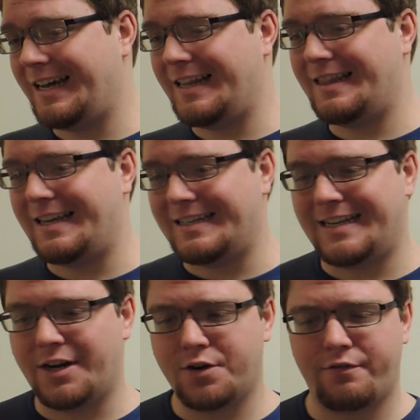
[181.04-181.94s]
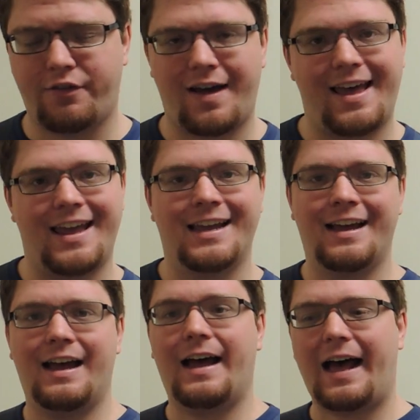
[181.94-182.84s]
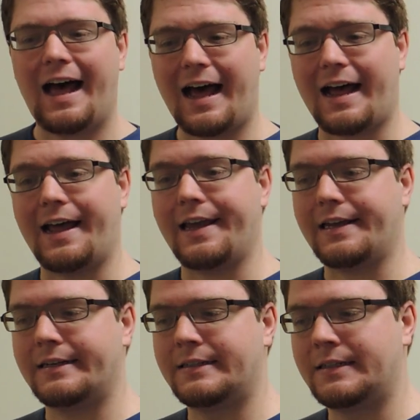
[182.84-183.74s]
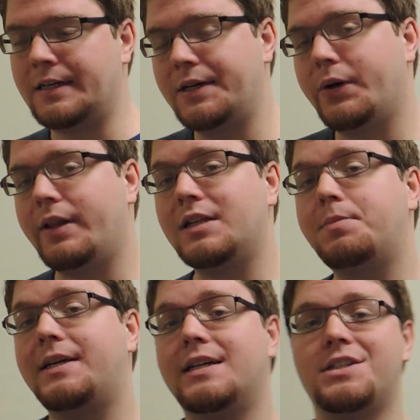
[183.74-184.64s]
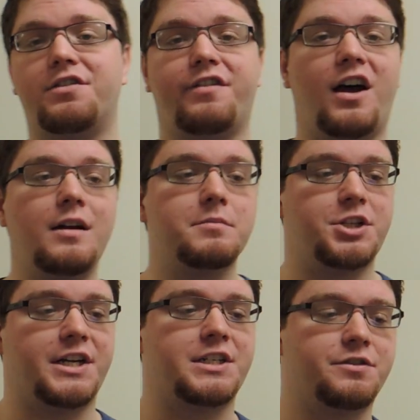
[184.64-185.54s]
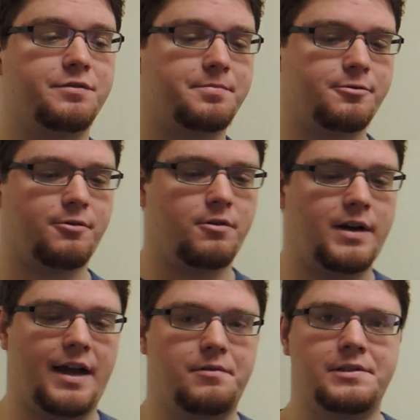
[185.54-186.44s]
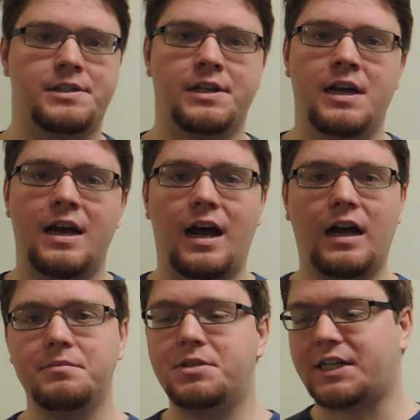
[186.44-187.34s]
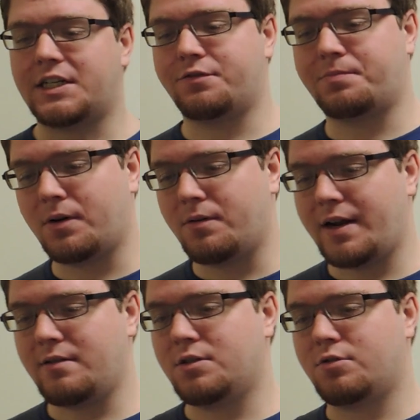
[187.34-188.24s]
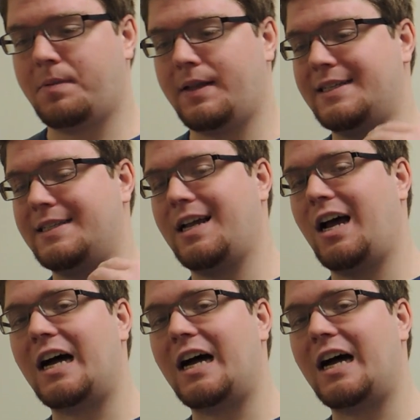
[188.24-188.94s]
not they terrify I? Well, that's because of objective pronouns. Objective pronouns replace